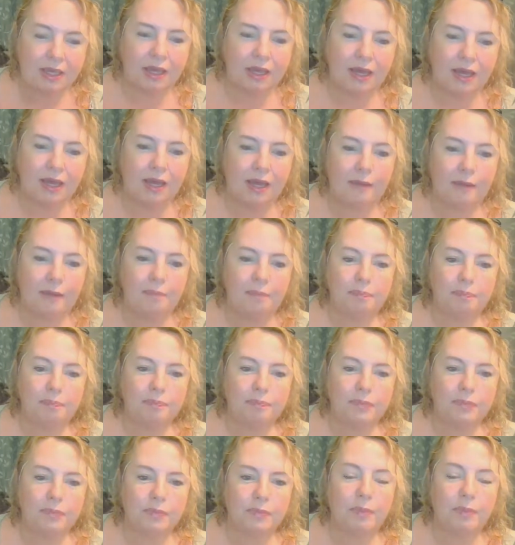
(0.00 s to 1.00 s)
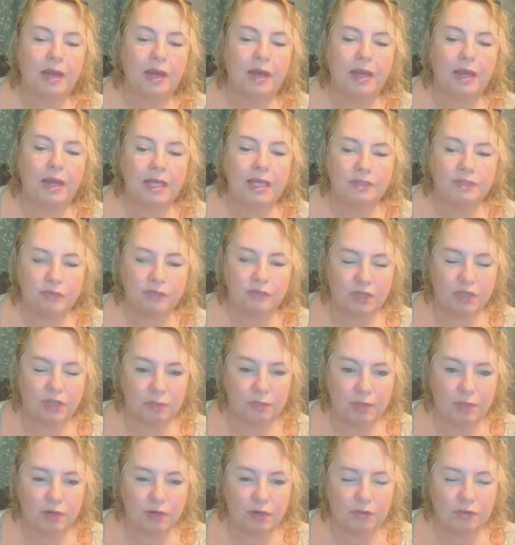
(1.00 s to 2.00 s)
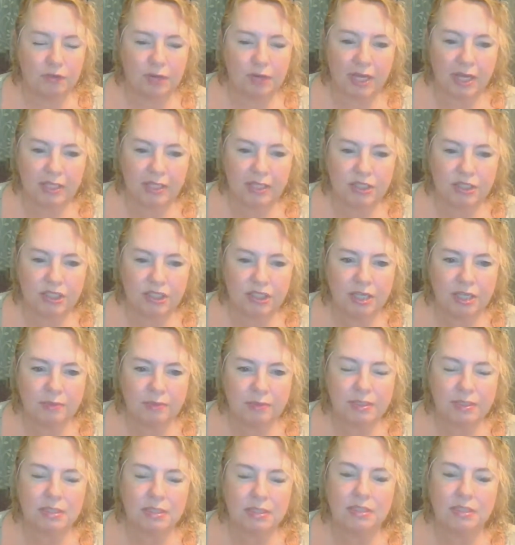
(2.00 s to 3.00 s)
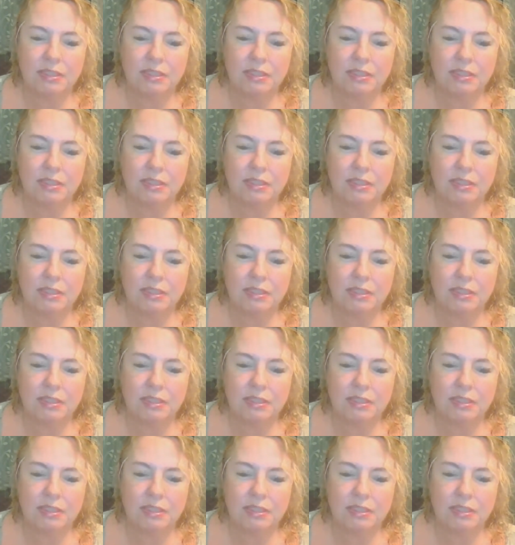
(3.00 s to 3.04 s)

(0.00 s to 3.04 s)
But as for committed relationships,